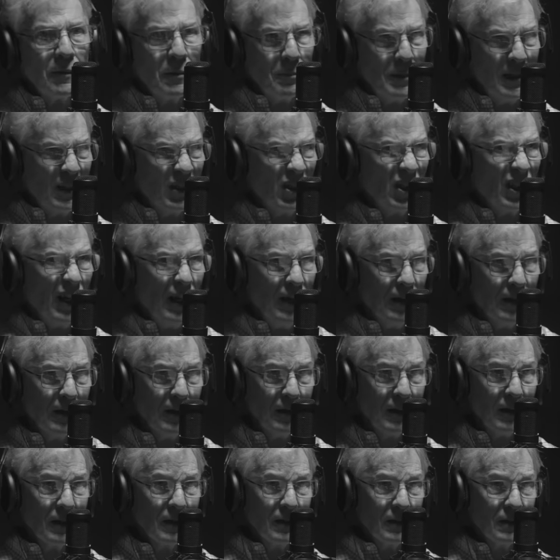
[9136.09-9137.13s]
to be
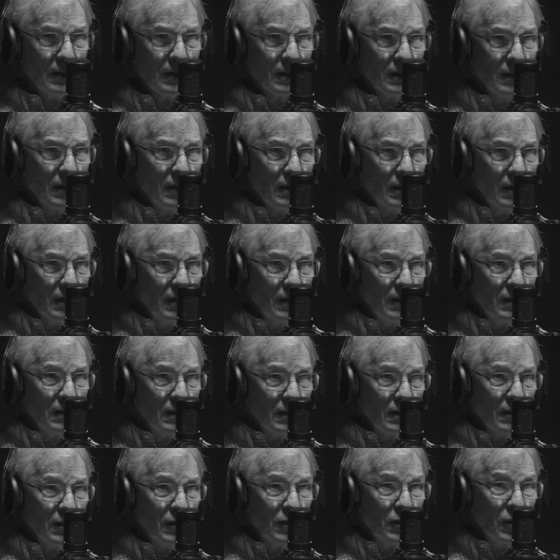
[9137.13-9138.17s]
scared.
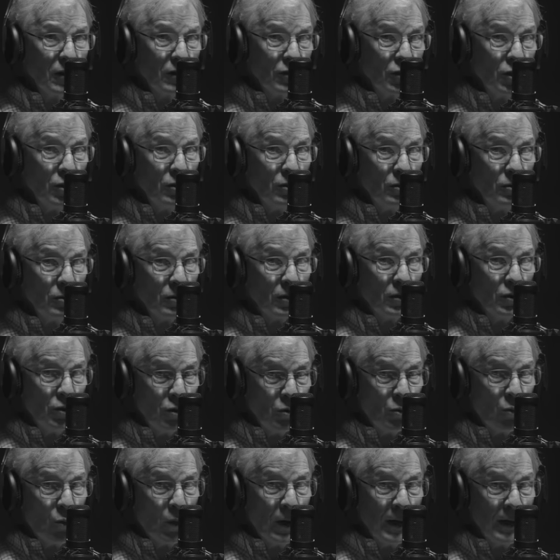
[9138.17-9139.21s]

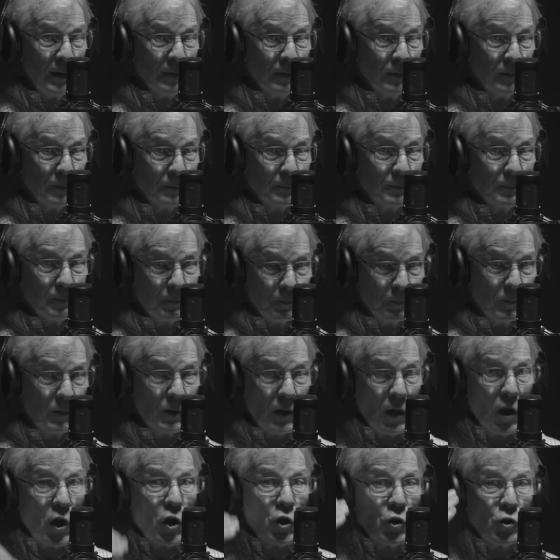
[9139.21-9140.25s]
You
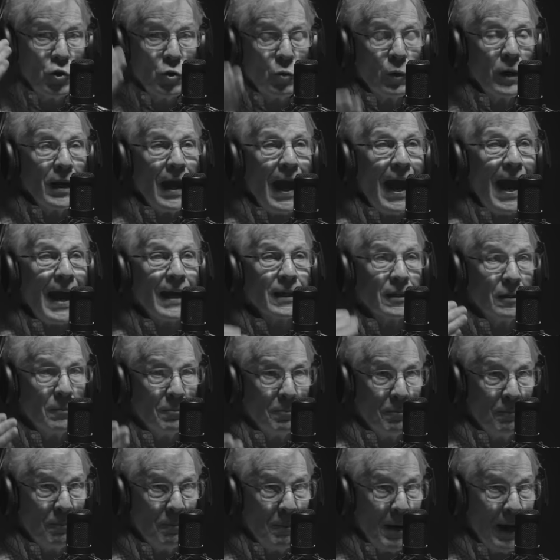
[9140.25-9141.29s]
react
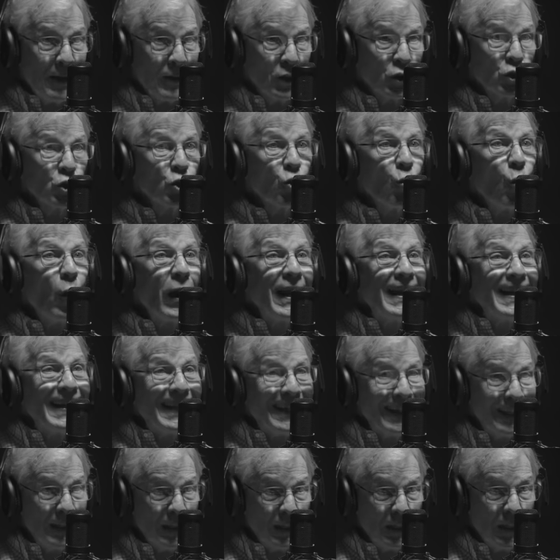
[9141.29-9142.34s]
by the
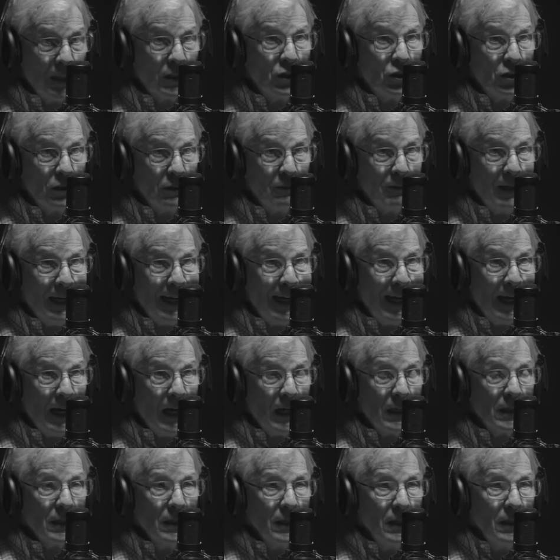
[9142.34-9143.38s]
training that you've
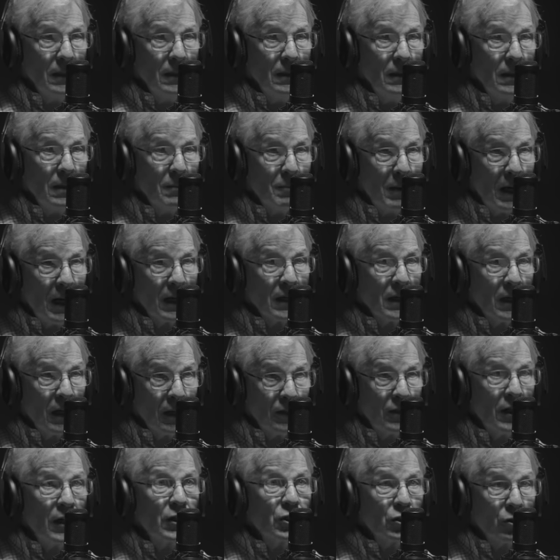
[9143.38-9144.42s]
had. And by
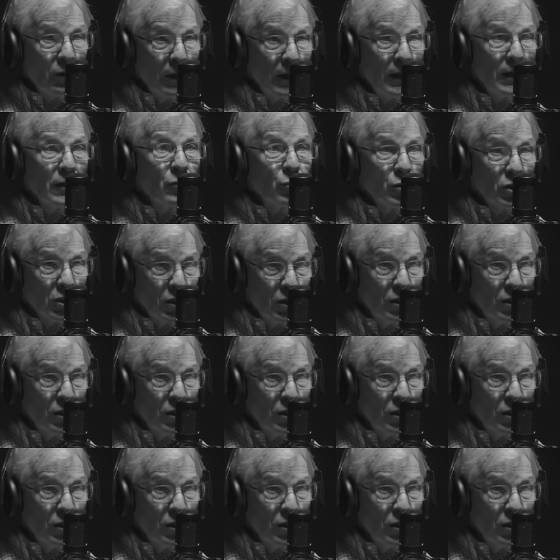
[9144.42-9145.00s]
God, that training was